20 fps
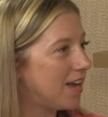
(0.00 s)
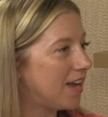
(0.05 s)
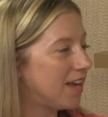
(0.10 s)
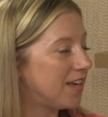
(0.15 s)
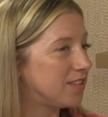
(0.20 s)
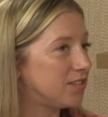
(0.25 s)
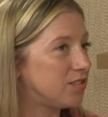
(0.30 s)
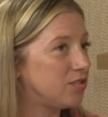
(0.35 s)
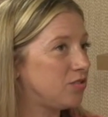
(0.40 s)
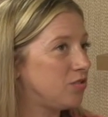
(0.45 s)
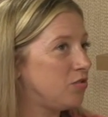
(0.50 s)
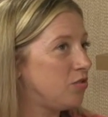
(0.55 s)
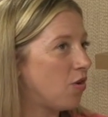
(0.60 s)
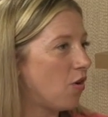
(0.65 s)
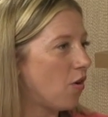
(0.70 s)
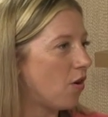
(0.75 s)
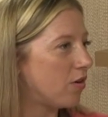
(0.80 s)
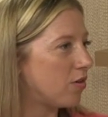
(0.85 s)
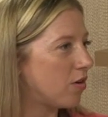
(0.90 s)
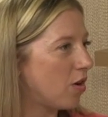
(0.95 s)
It's
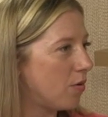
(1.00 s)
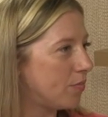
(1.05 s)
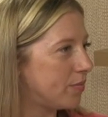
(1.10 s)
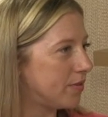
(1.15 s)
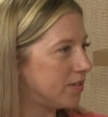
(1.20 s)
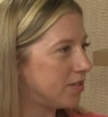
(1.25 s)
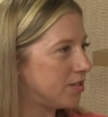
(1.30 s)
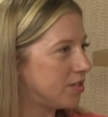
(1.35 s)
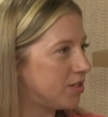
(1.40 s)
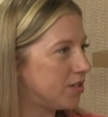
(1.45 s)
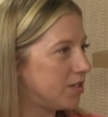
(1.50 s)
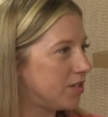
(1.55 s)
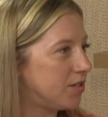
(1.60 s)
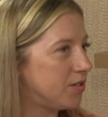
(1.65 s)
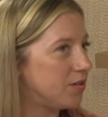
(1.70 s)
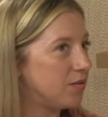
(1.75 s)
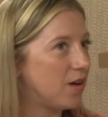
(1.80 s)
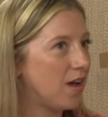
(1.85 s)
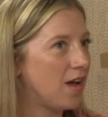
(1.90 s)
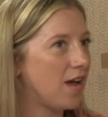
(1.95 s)
not uncommon to
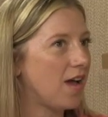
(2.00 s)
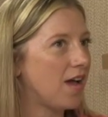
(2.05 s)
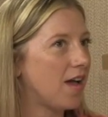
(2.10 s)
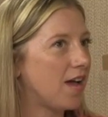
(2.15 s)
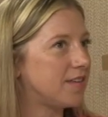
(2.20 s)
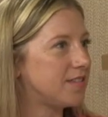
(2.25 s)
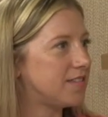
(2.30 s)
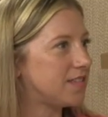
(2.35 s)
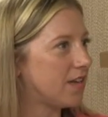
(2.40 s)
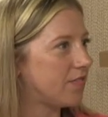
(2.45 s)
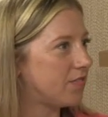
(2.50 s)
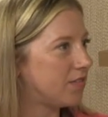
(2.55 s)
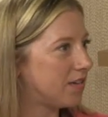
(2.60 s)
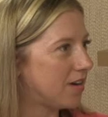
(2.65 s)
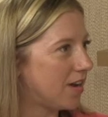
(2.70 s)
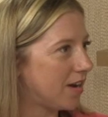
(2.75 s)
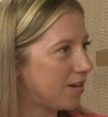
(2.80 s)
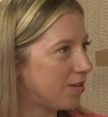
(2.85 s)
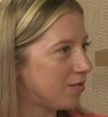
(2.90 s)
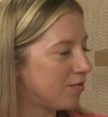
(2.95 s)
do a seven
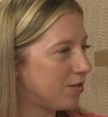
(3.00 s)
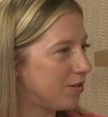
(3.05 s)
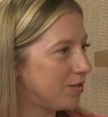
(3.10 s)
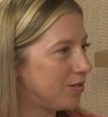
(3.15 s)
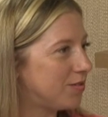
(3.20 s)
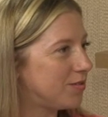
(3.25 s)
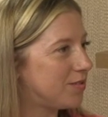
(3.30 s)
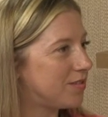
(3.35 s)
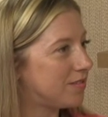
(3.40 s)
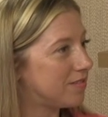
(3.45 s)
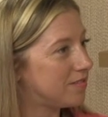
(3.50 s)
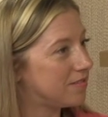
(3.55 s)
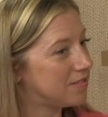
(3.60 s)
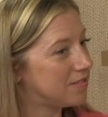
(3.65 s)
night cruise